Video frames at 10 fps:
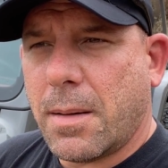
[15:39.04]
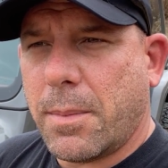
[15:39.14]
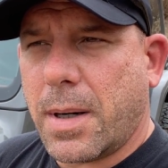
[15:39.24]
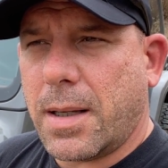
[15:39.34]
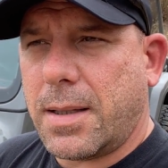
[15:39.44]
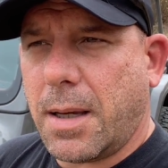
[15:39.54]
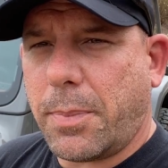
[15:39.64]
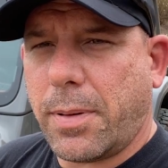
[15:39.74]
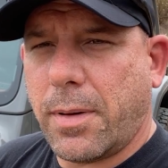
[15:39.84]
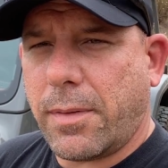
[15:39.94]
But a
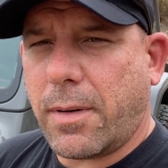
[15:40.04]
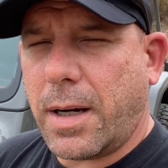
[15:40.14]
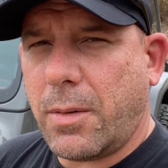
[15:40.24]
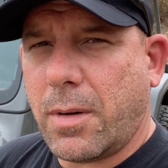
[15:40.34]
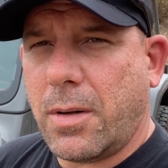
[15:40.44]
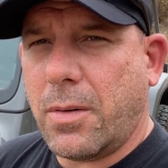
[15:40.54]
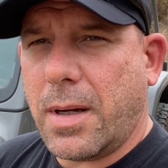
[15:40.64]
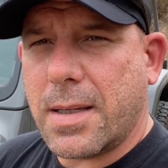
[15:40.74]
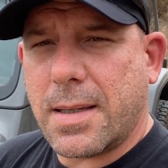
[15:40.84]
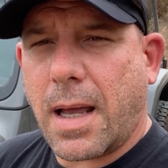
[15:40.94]
tip for anyone who
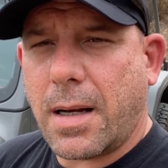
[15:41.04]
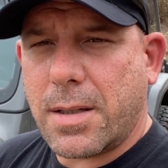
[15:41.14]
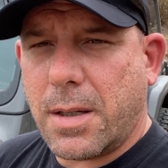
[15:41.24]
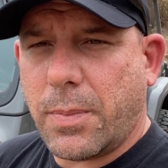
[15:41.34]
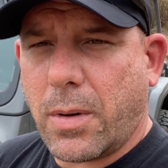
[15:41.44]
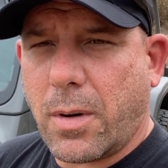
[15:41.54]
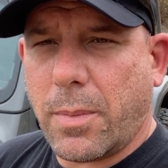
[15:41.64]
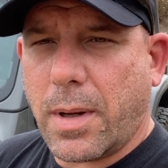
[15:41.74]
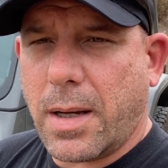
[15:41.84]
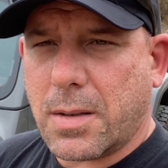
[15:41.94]
is not a Jeep owner
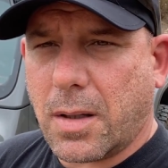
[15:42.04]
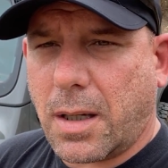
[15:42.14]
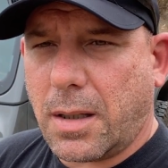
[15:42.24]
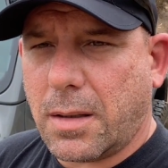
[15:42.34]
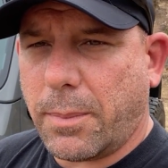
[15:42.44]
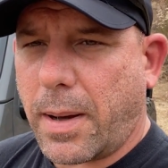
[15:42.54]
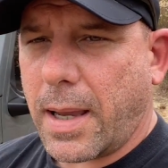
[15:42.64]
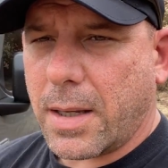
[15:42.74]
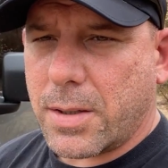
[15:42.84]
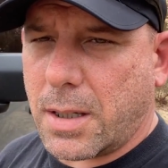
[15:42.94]
but is looking to buy
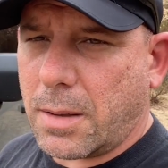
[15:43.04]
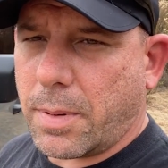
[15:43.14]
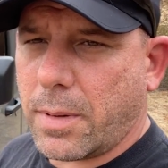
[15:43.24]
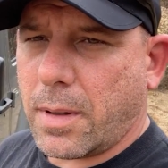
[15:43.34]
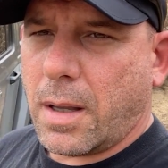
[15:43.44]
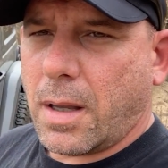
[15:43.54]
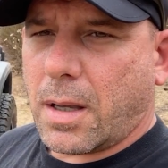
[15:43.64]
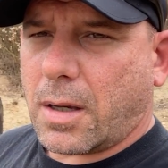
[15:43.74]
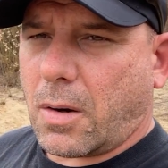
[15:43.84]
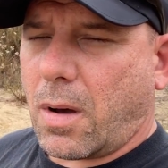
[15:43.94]
a Jeep:
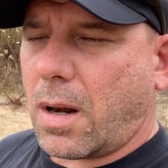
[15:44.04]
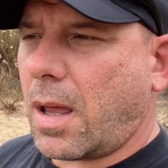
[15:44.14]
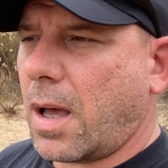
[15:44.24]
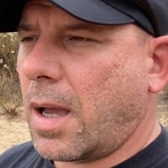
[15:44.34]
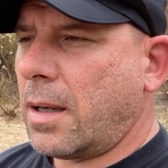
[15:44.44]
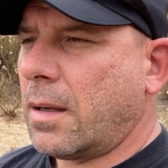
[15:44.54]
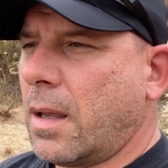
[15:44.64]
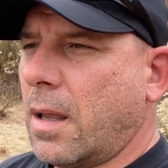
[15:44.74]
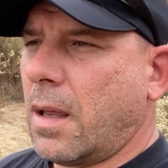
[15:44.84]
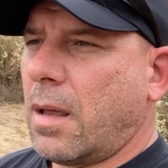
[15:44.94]
go online,
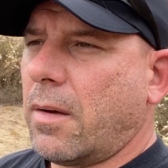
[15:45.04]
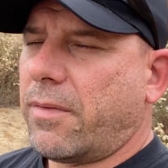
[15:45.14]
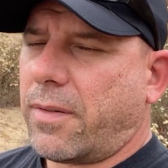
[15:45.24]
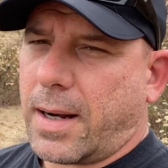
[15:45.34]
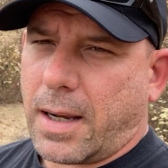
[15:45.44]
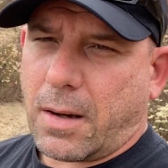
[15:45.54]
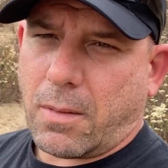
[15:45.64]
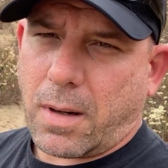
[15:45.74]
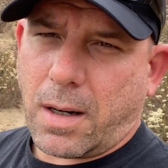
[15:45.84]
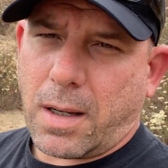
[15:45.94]
find out
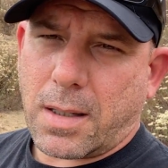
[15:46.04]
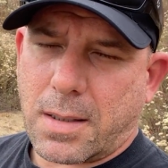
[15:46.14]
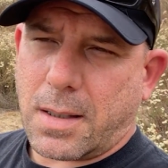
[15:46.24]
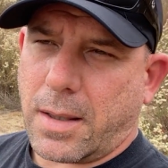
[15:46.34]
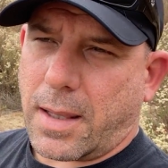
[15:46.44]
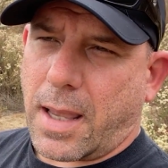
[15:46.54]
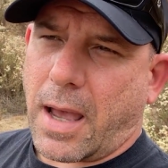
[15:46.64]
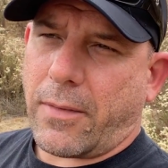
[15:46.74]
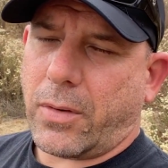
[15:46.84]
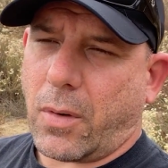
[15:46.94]
what it is that they
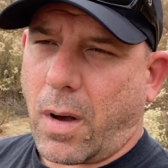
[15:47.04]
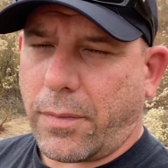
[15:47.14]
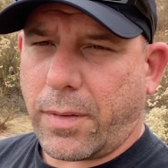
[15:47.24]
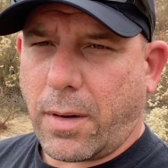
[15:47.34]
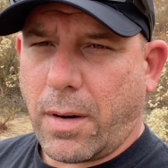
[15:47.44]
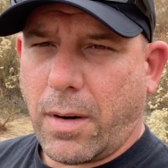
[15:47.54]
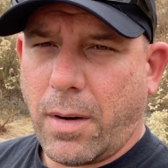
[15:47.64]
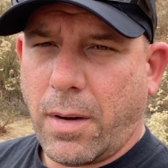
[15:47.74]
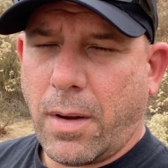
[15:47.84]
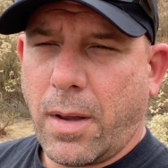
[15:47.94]
have to offer,
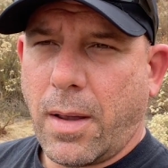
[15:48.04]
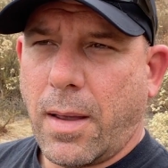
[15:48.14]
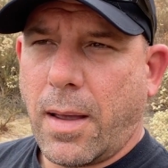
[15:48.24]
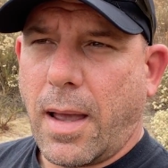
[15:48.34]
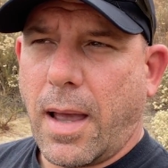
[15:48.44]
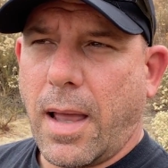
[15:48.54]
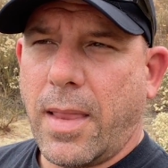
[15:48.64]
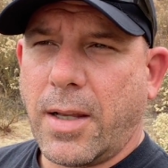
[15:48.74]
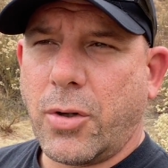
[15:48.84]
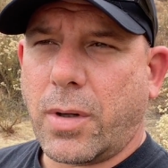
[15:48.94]

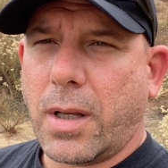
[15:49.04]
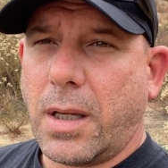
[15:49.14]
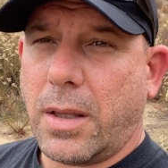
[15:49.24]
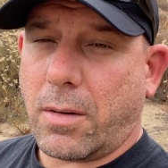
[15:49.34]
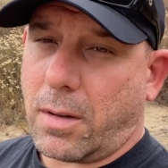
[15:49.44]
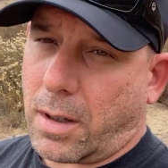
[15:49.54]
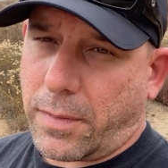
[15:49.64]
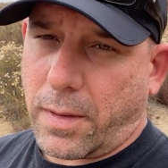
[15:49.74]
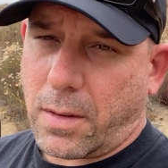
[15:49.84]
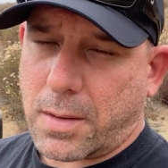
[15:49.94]
and then you can either look
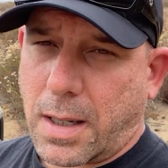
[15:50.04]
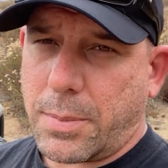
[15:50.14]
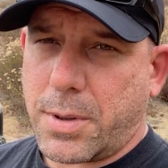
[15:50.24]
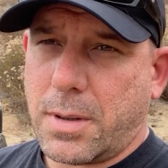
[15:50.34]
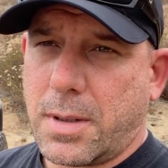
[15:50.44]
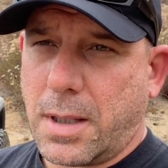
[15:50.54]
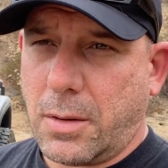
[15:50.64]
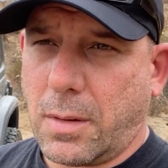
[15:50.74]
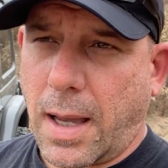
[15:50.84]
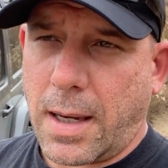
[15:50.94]
for those options that
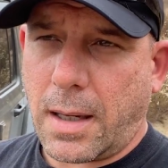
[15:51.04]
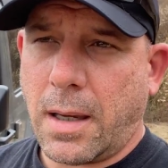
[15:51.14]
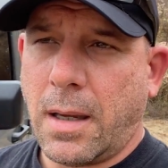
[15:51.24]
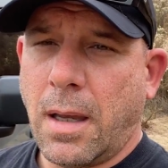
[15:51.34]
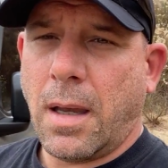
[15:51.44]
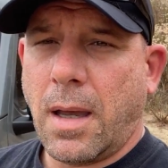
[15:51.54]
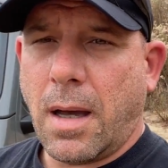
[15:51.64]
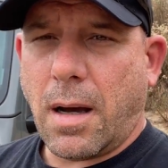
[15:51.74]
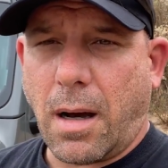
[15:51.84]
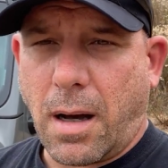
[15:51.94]
you like
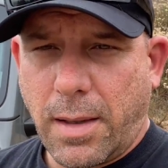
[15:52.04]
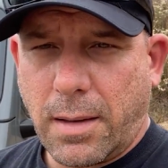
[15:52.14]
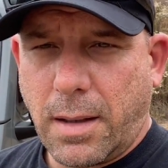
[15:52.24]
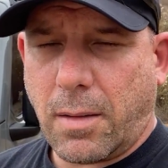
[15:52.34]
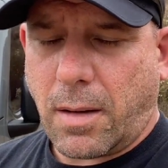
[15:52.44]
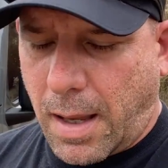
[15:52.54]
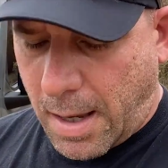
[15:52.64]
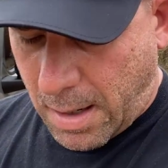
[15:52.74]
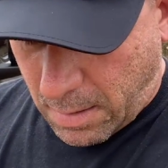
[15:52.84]
on the dealer lot,